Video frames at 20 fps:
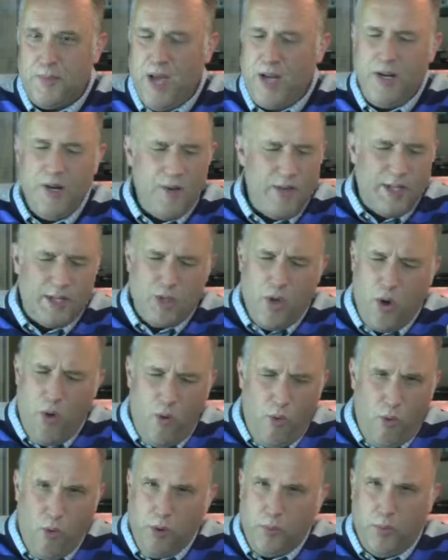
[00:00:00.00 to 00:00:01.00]
I know that's a
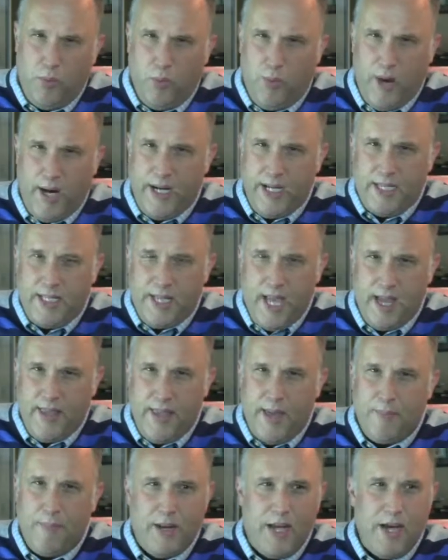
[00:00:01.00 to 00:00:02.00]
horrible way to say
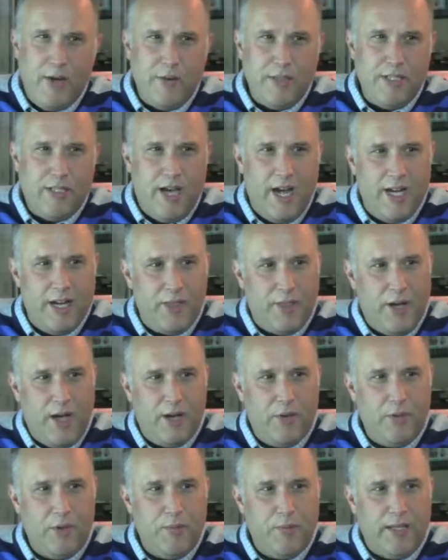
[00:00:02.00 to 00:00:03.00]
that, but I always kind of
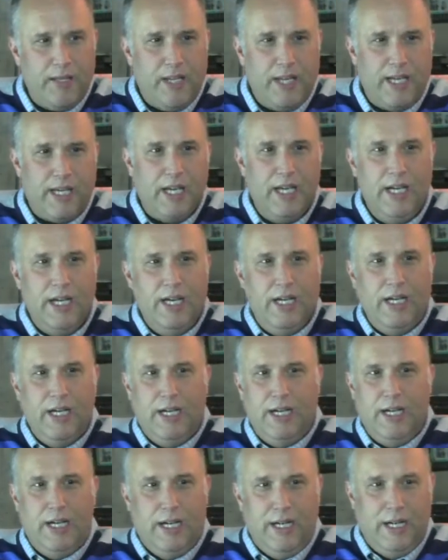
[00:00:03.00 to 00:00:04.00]
thought it would be like,
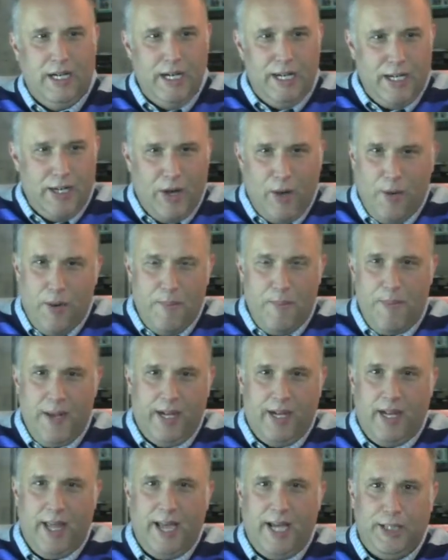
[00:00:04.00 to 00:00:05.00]
you know, a
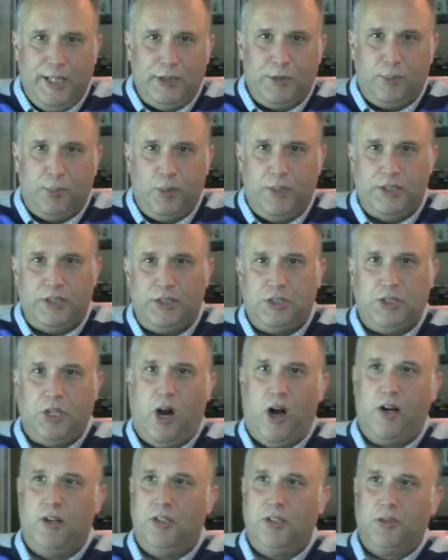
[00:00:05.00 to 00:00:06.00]
middle-aged Prince
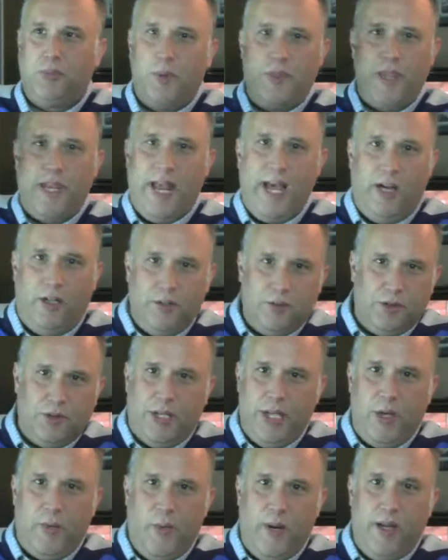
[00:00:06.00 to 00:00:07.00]
Charles with an
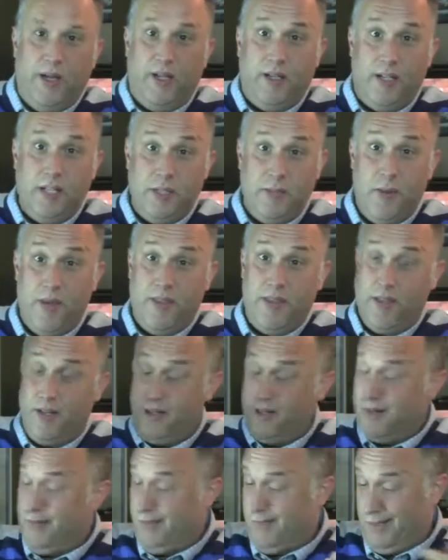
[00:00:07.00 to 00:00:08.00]
elderly Queen Elizabeth, and,
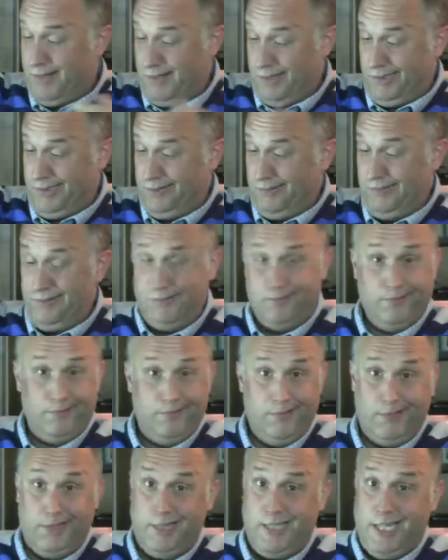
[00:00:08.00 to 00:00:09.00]
you know,
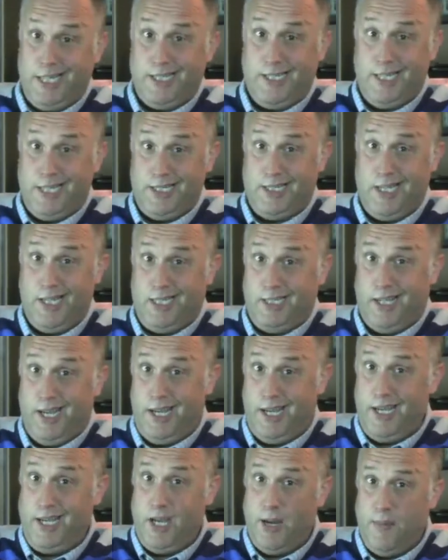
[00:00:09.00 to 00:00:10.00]
tick, tick, tick,
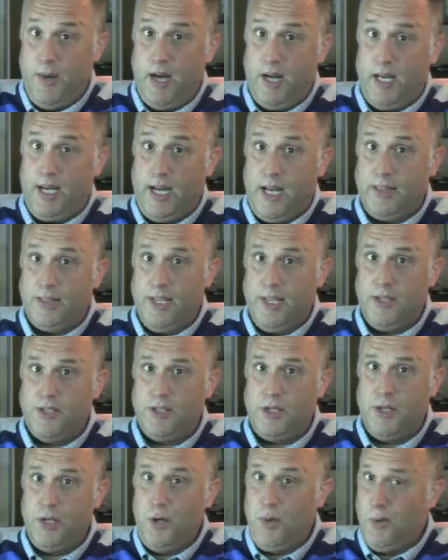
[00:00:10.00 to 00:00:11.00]
lady, come on, I got things
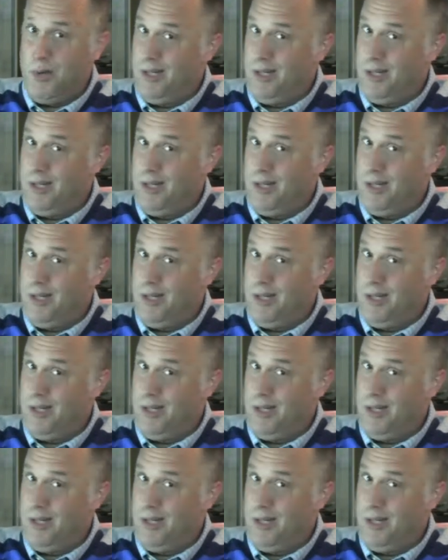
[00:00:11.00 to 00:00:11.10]
to do.